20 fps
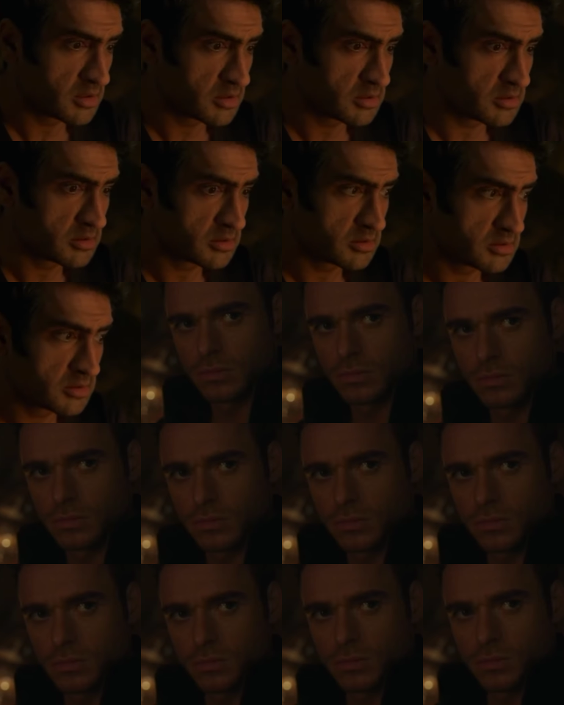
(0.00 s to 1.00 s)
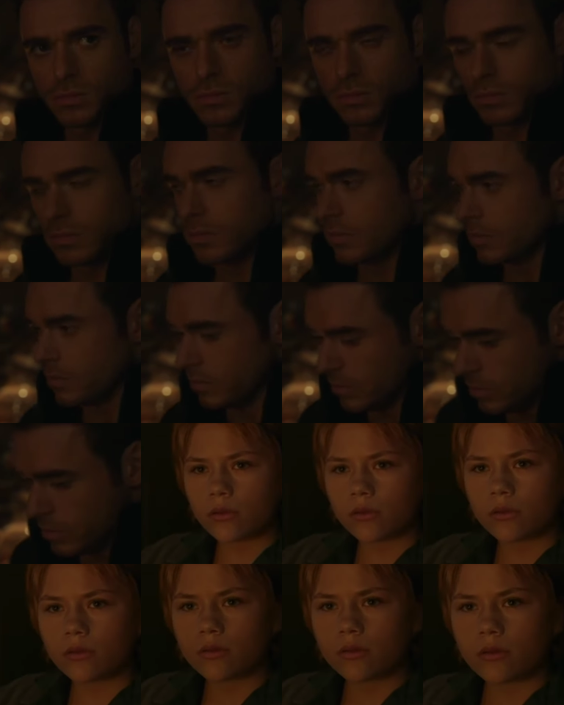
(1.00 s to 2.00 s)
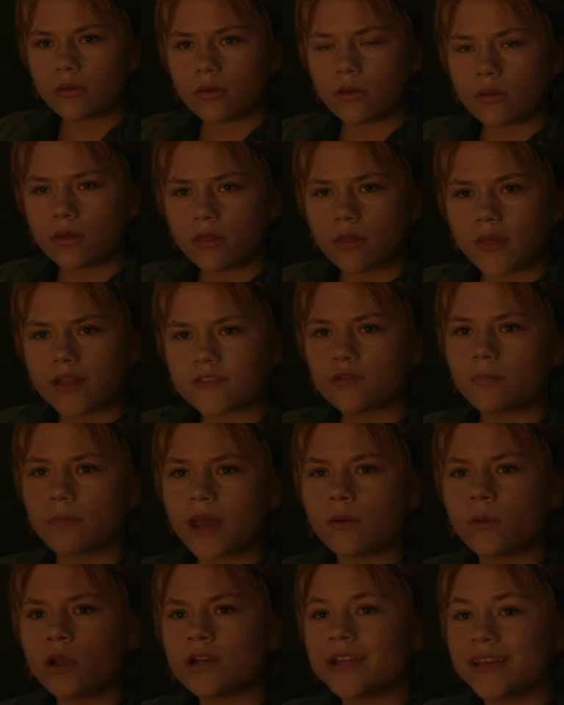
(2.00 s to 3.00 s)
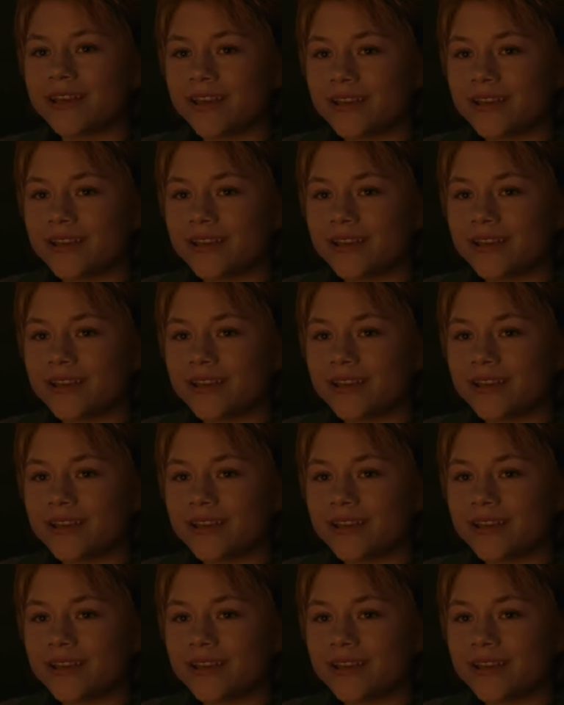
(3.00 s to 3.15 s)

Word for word: team members. Hearing this, they get shocked.